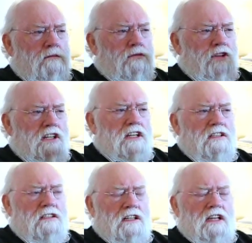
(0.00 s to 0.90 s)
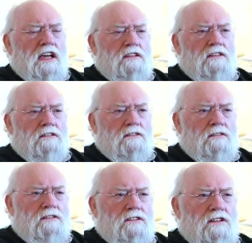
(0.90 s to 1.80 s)
bringing together
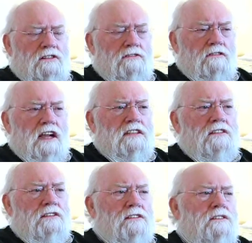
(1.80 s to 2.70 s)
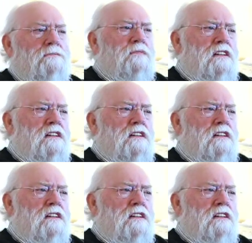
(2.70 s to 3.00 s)
the directors